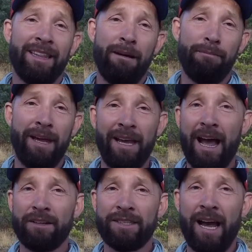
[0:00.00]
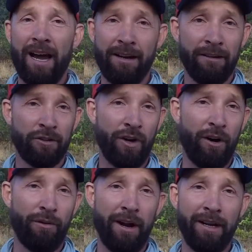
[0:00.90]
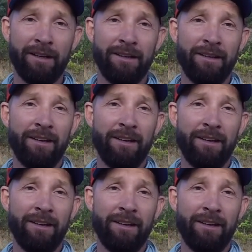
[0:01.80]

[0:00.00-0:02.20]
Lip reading: than being outside, trail running,